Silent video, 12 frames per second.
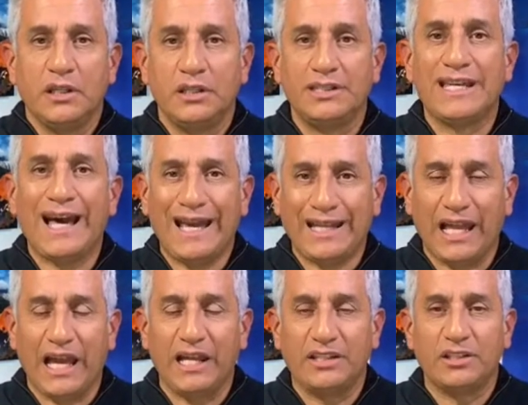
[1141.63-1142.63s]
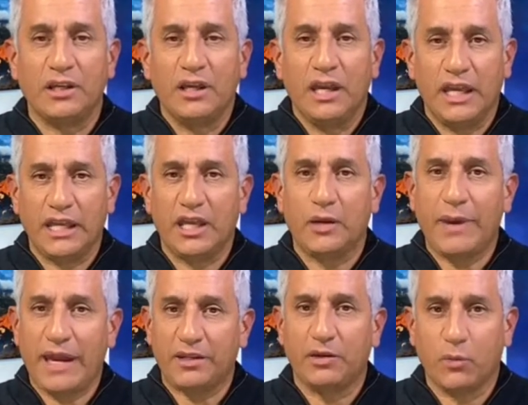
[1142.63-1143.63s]
guidelines and getting
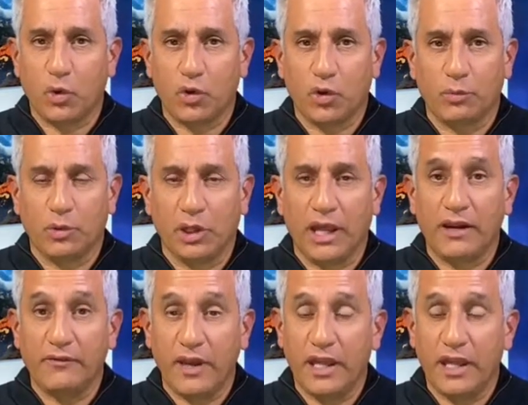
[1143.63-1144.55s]
back to a more normal life.